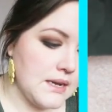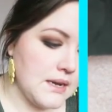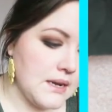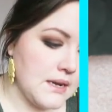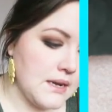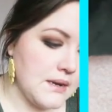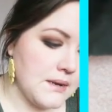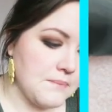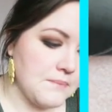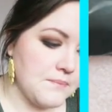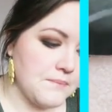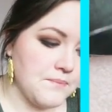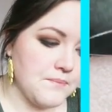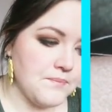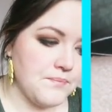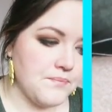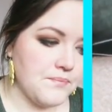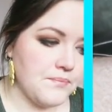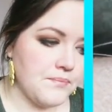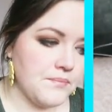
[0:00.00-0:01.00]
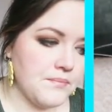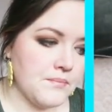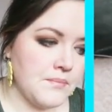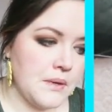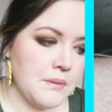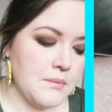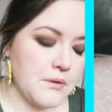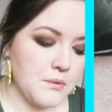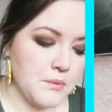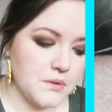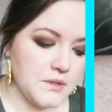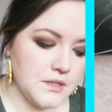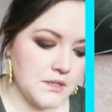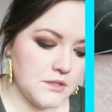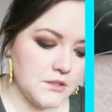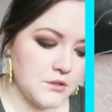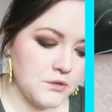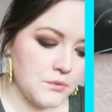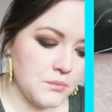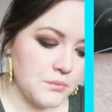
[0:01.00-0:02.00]
Um, people are wanting
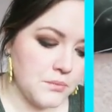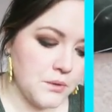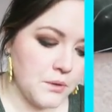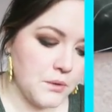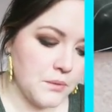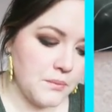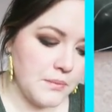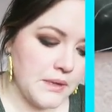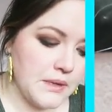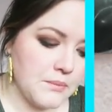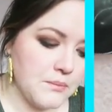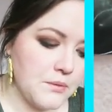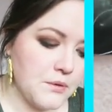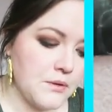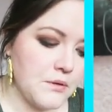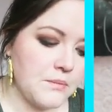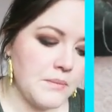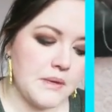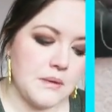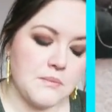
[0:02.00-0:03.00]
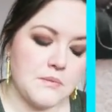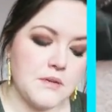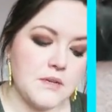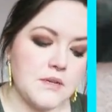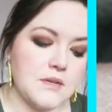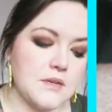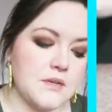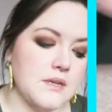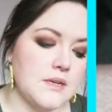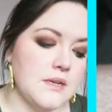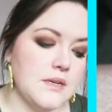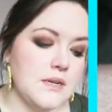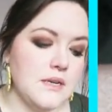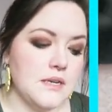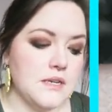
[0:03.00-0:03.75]
to support people, people are